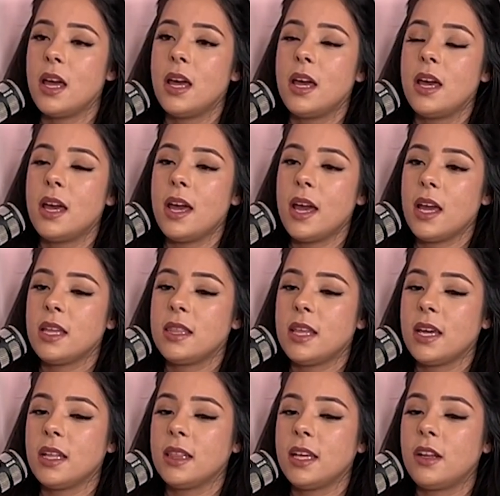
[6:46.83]
Mm-hmm. And
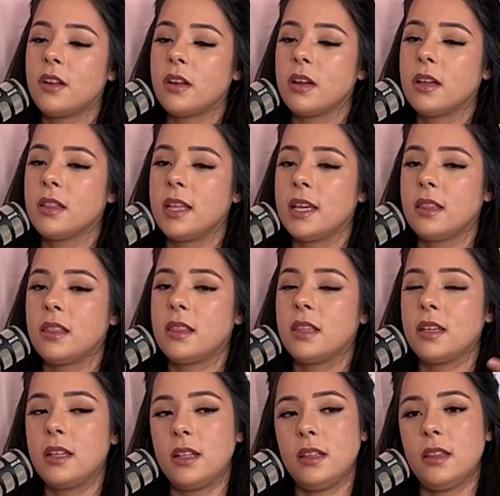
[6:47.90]
then later on, like
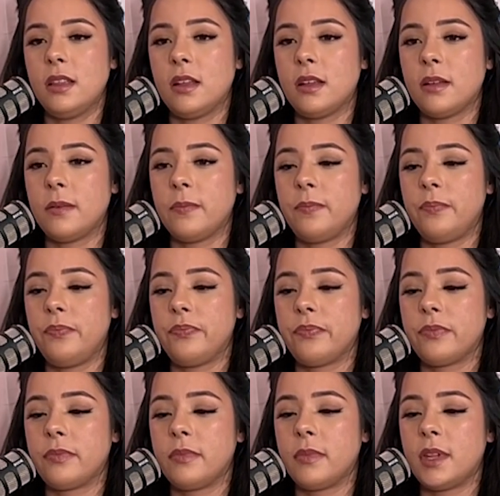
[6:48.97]

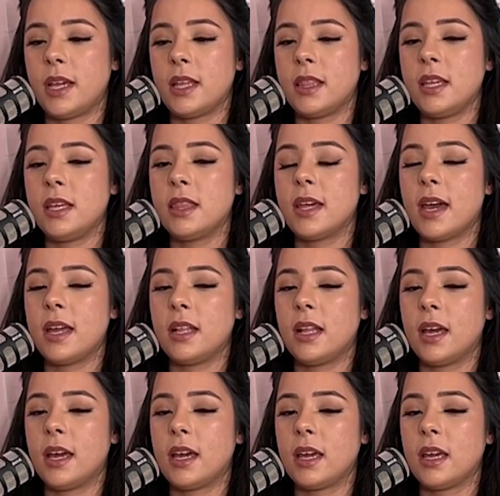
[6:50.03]
I think that
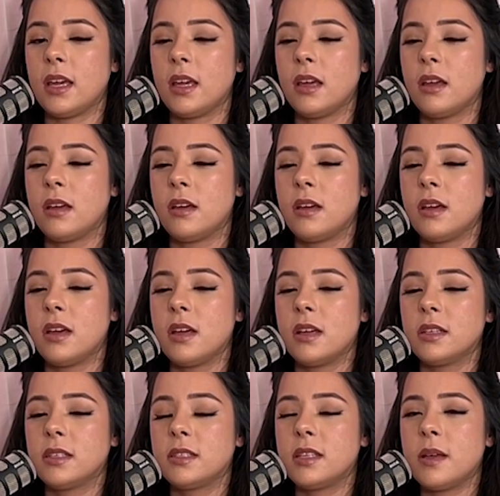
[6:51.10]
night,
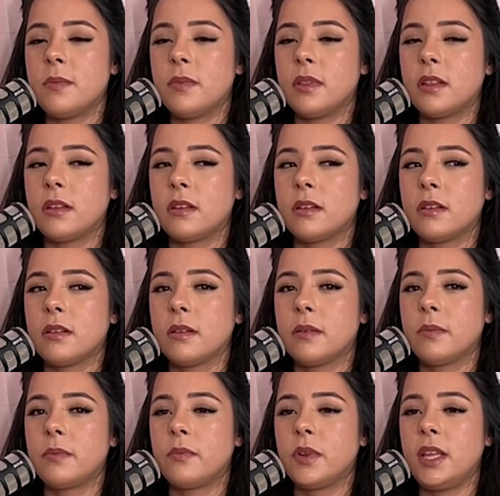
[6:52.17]

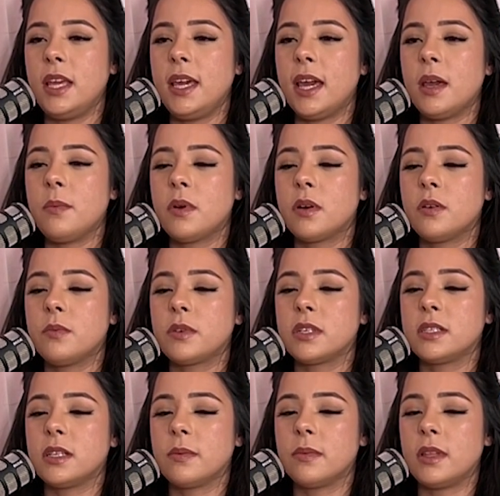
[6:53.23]
when he came home or
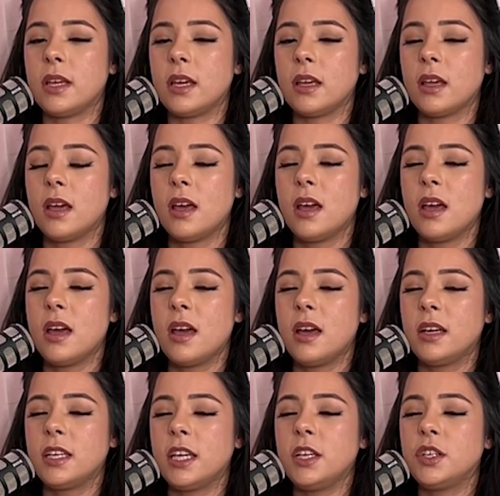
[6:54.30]
something,
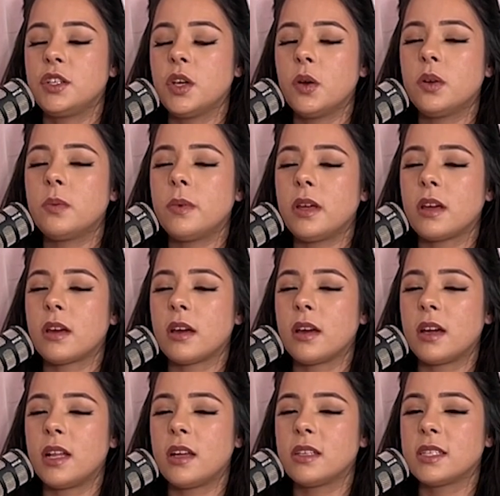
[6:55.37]
he showed me her,
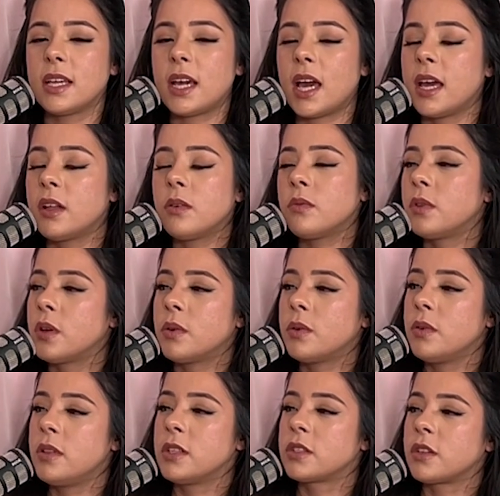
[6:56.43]
and I was like, I don't know
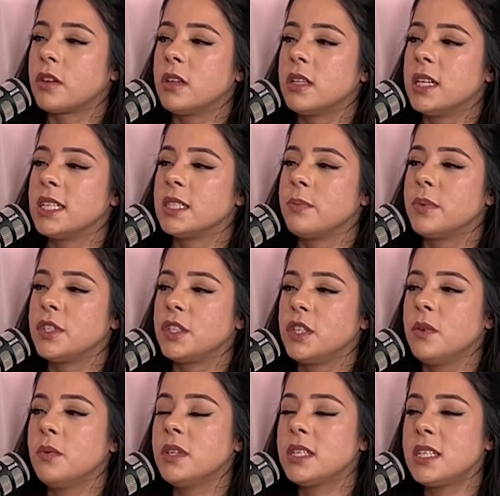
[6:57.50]
who this girl is, but
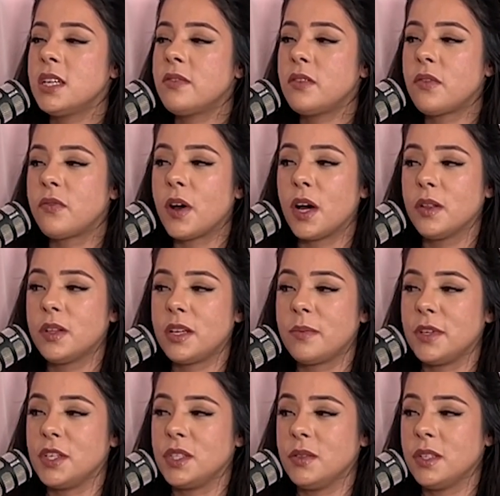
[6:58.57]
she wasn't even following
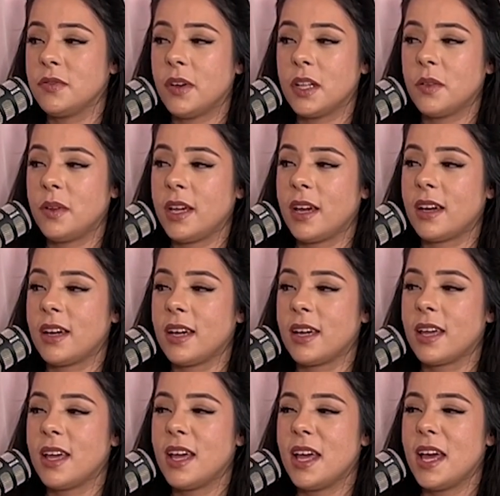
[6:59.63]
me; she was following
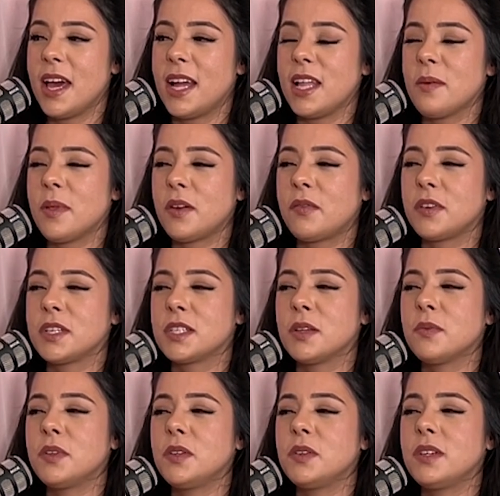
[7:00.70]
Eric. And I'm like, for
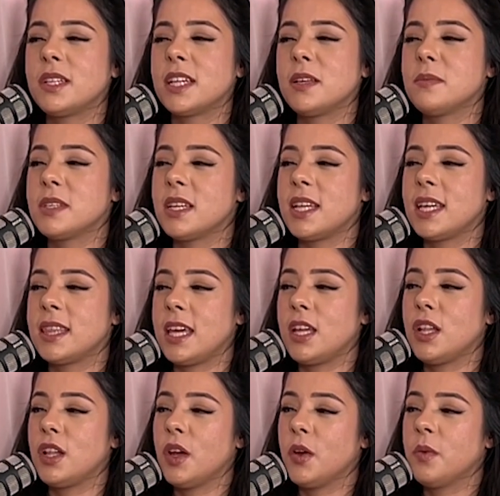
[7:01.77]
someone who claims that like they
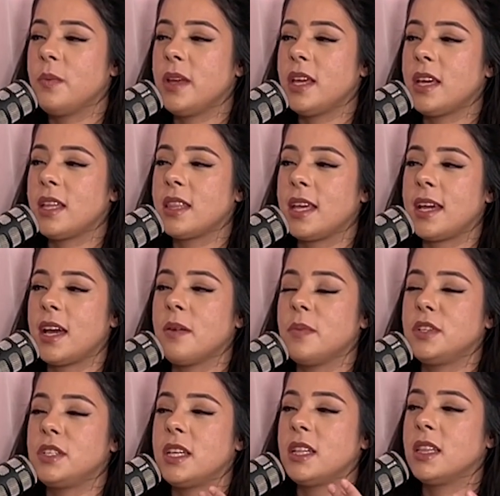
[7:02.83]
know me and like how
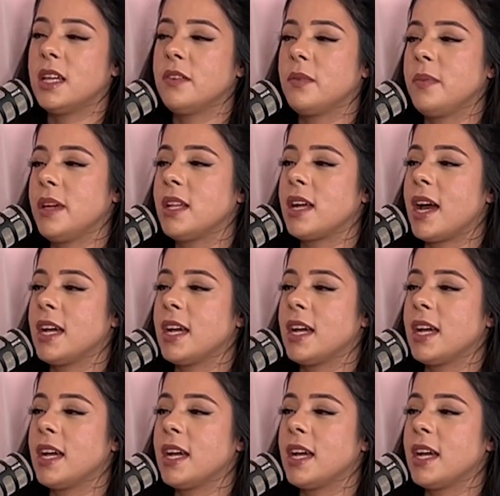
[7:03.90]
much they loved me in high